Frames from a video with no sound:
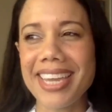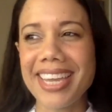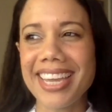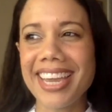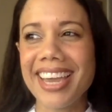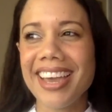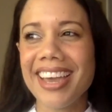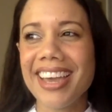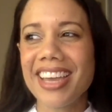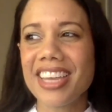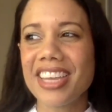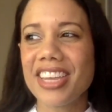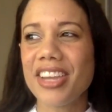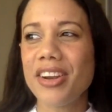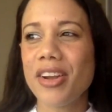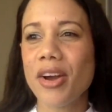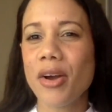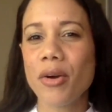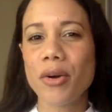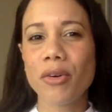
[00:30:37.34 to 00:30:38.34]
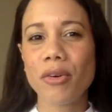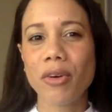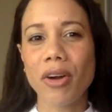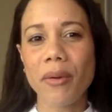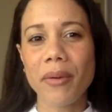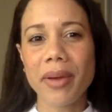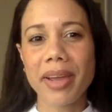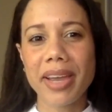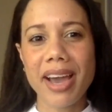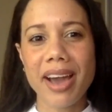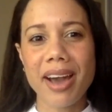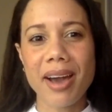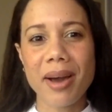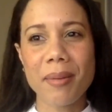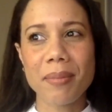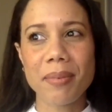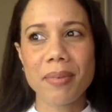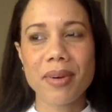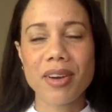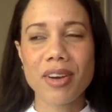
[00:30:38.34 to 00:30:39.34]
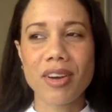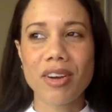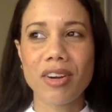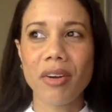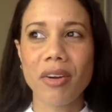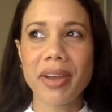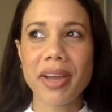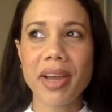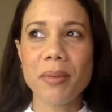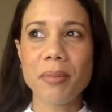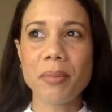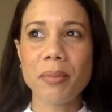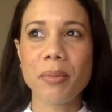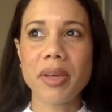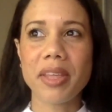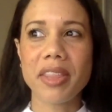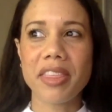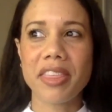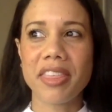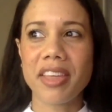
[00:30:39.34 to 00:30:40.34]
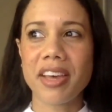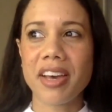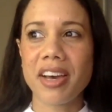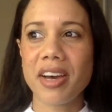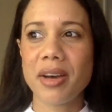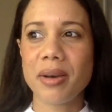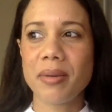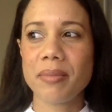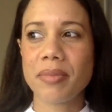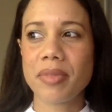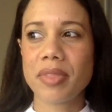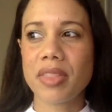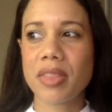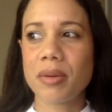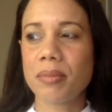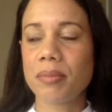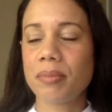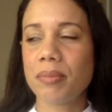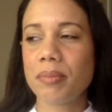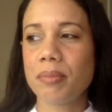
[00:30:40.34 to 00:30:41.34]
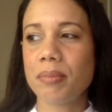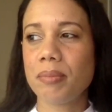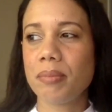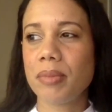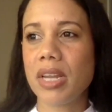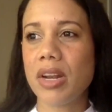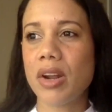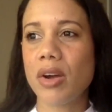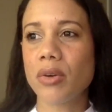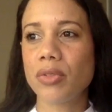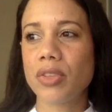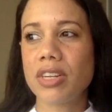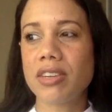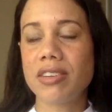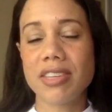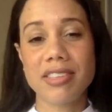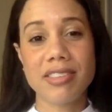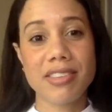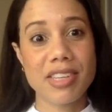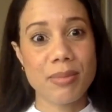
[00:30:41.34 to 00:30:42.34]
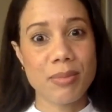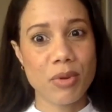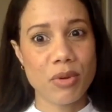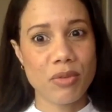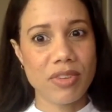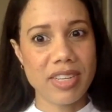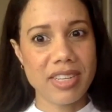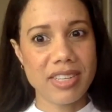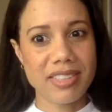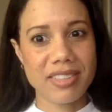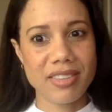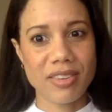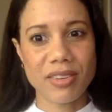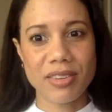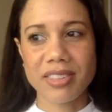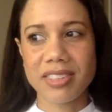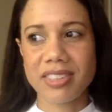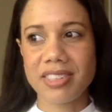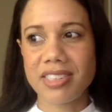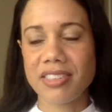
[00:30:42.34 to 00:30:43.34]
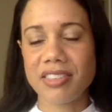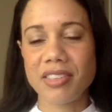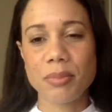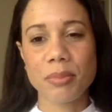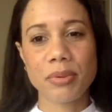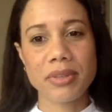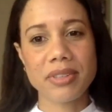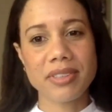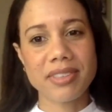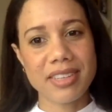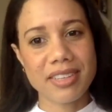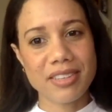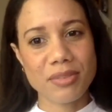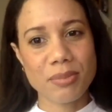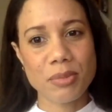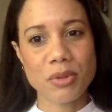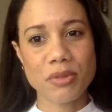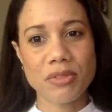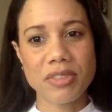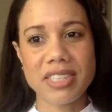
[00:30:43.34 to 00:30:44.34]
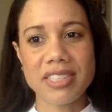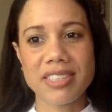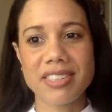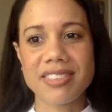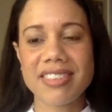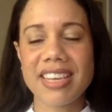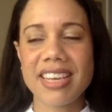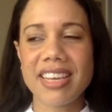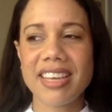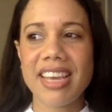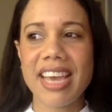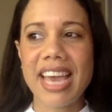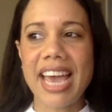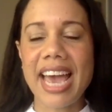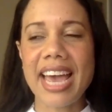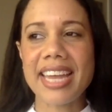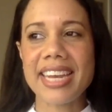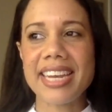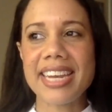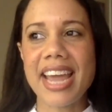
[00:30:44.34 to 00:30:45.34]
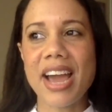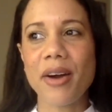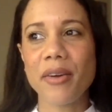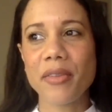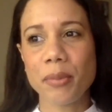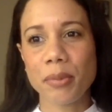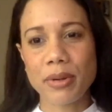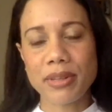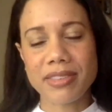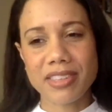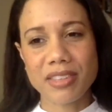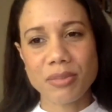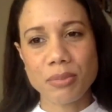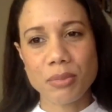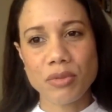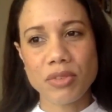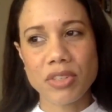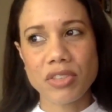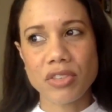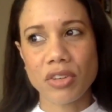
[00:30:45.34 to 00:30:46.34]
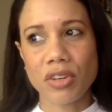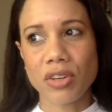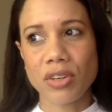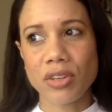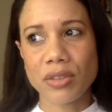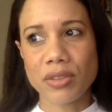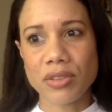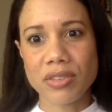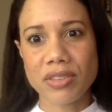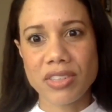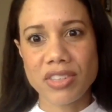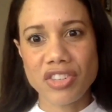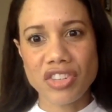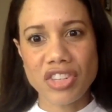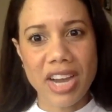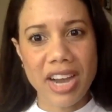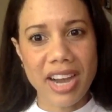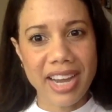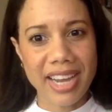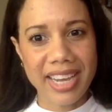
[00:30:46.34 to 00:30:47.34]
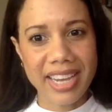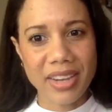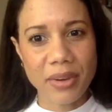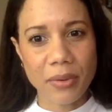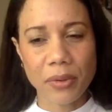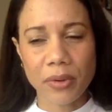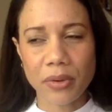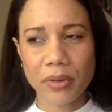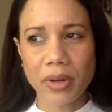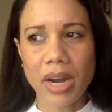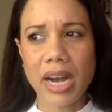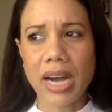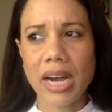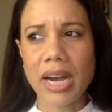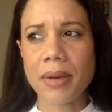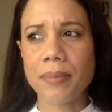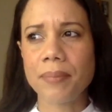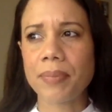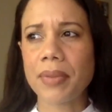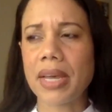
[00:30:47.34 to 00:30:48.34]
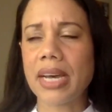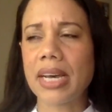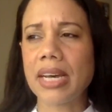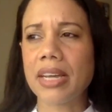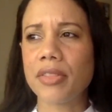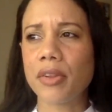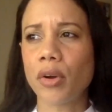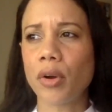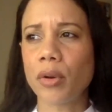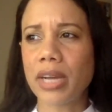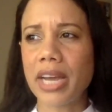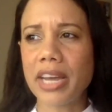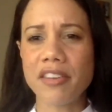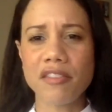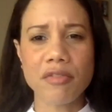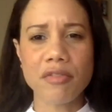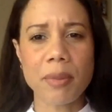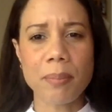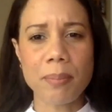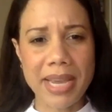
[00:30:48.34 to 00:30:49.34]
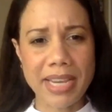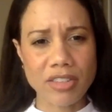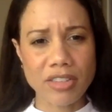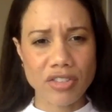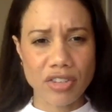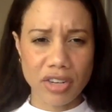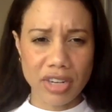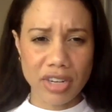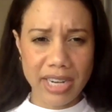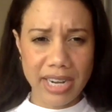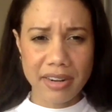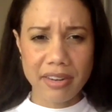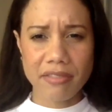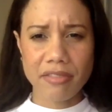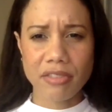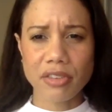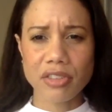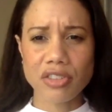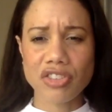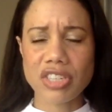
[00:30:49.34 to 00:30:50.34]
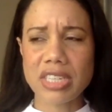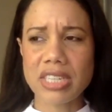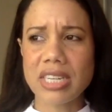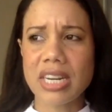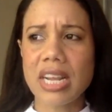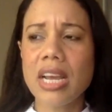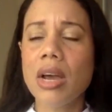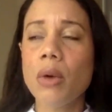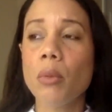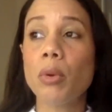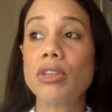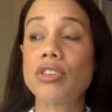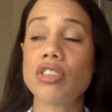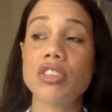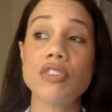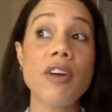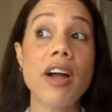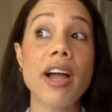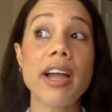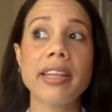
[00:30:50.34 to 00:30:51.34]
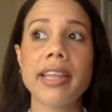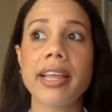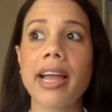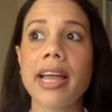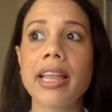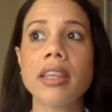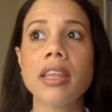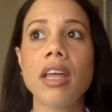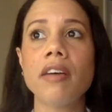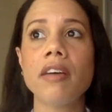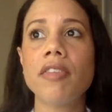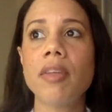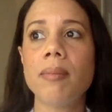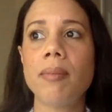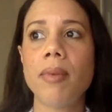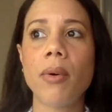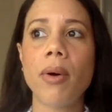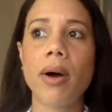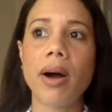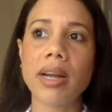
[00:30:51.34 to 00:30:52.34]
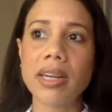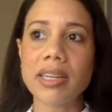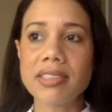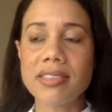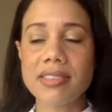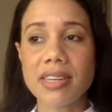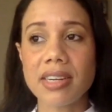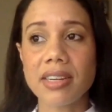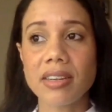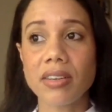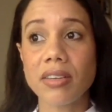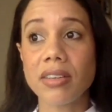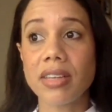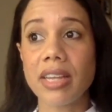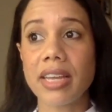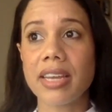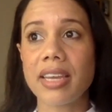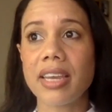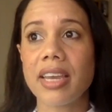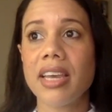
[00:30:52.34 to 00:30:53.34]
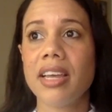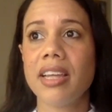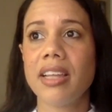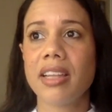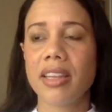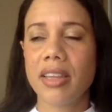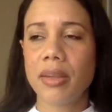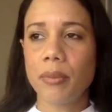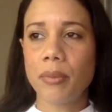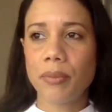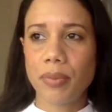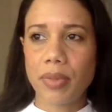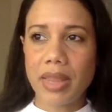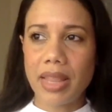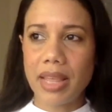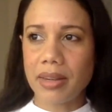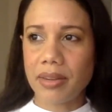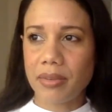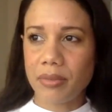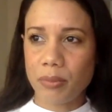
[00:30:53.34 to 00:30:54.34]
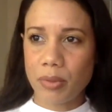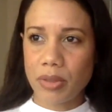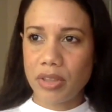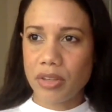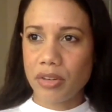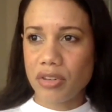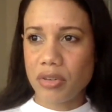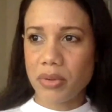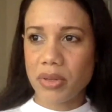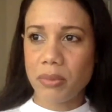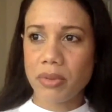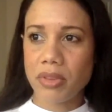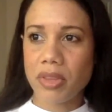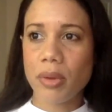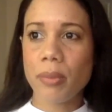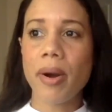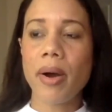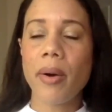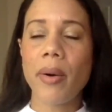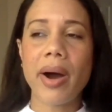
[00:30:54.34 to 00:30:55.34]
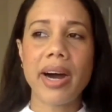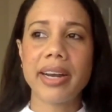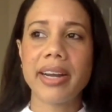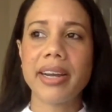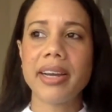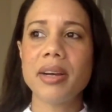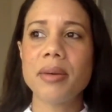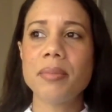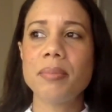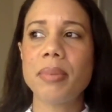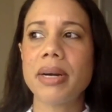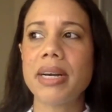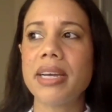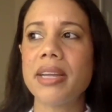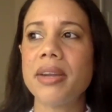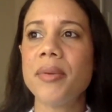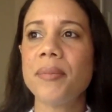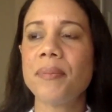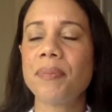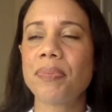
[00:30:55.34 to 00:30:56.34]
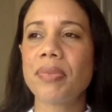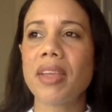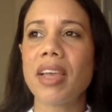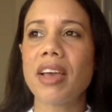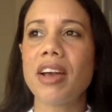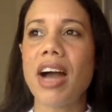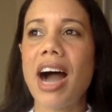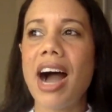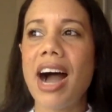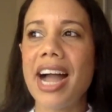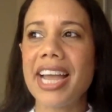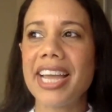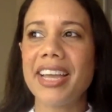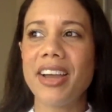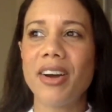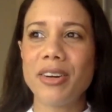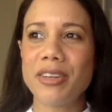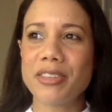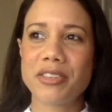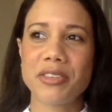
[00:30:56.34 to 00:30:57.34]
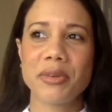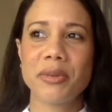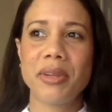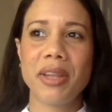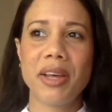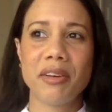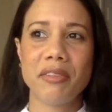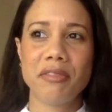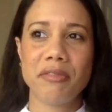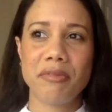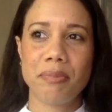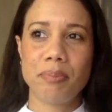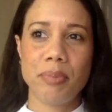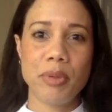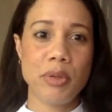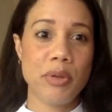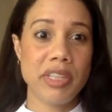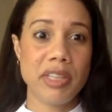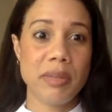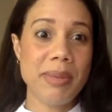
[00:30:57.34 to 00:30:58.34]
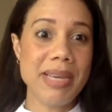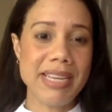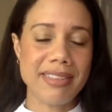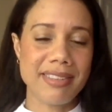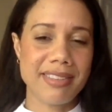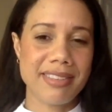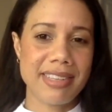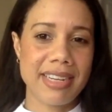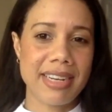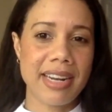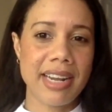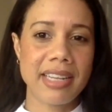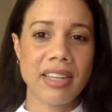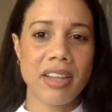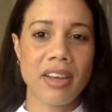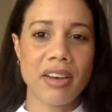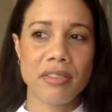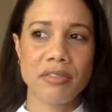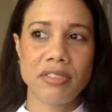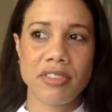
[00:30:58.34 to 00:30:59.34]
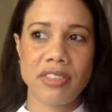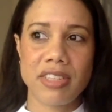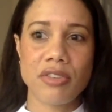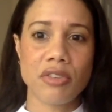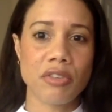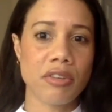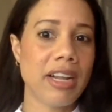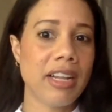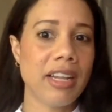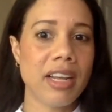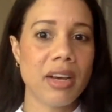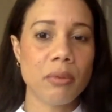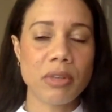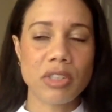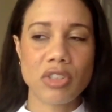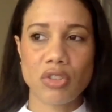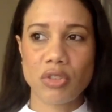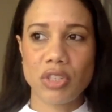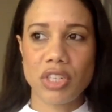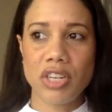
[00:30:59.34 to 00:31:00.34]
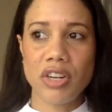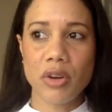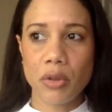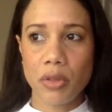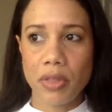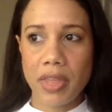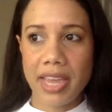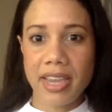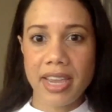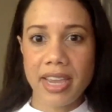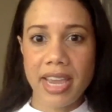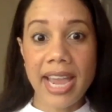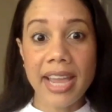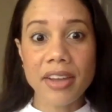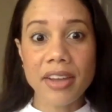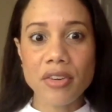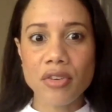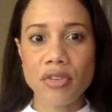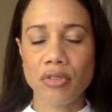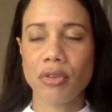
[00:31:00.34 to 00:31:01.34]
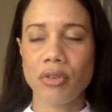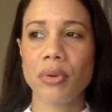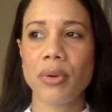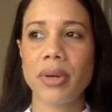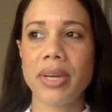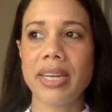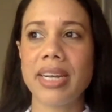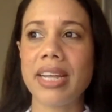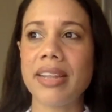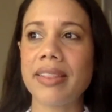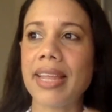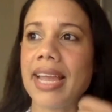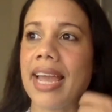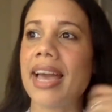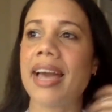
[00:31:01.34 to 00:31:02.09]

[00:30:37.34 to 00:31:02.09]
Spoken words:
me, growing up with the Disney movies, all the Disney princess movies, and now the princess movies are all CGI or they're all kind of the Pixar kind of version, which is fine. Like I love the Moana style, like that what they're doing with the Moana, but I also love Beauty and the Beast and I love Cinderella, which, they hand drew it and they